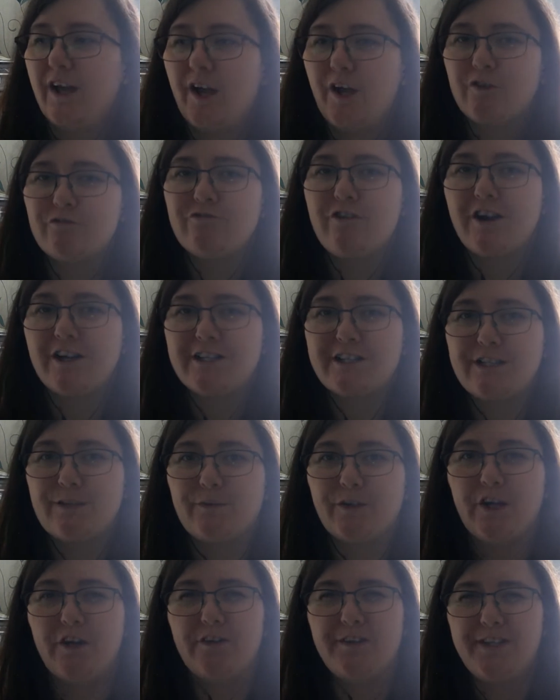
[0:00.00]
Right, so
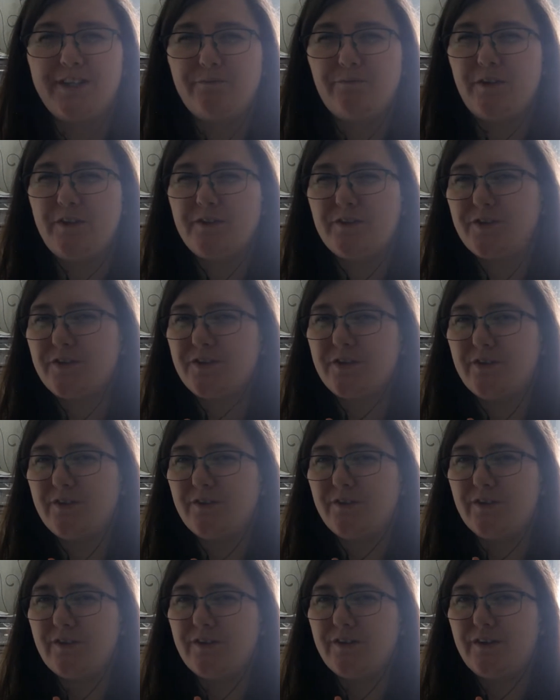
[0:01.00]
we're going in with
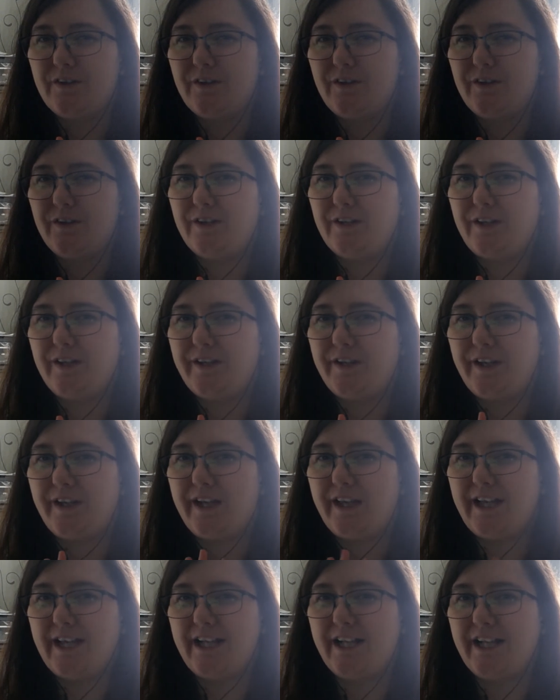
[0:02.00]

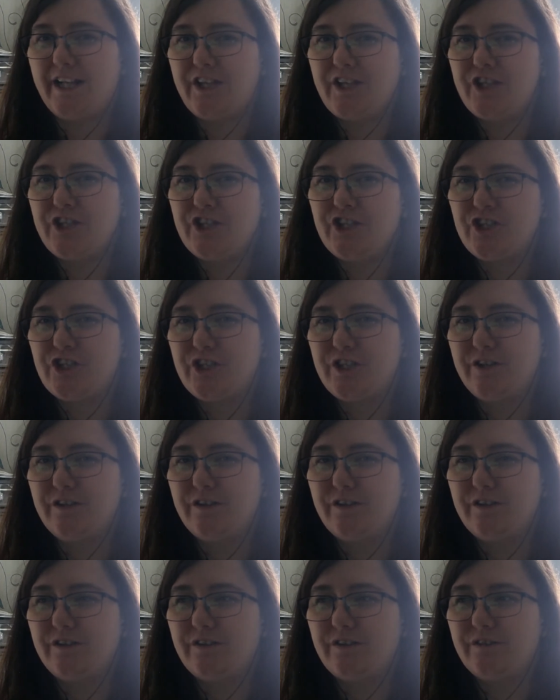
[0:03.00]
English
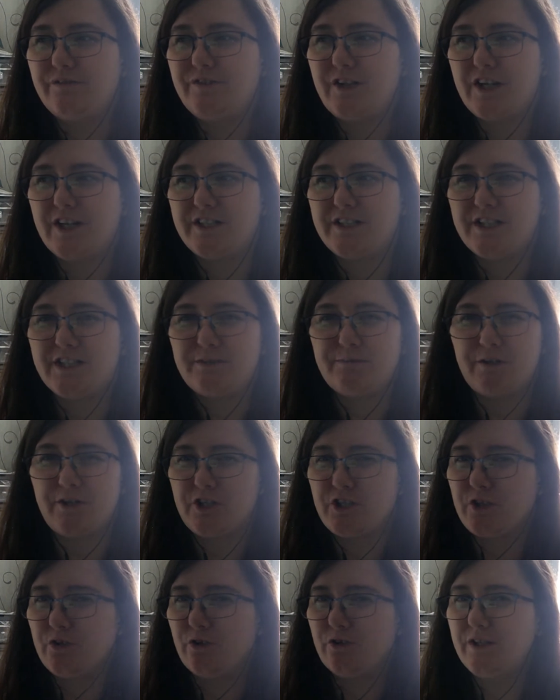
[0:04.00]
versus
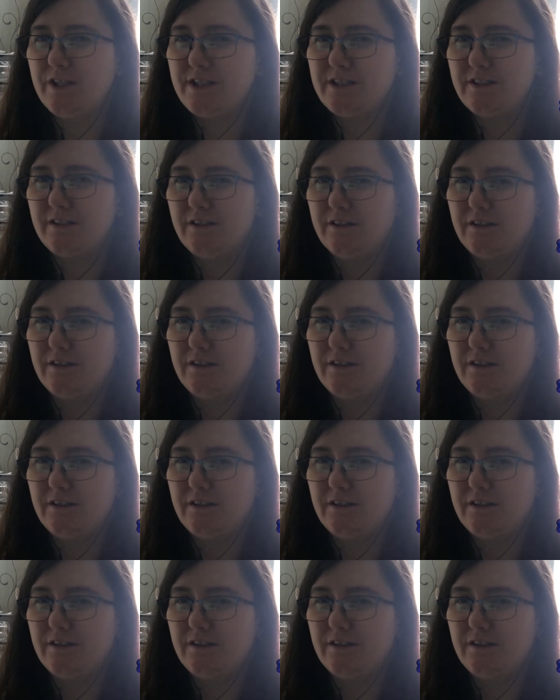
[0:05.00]
Spanish chorus.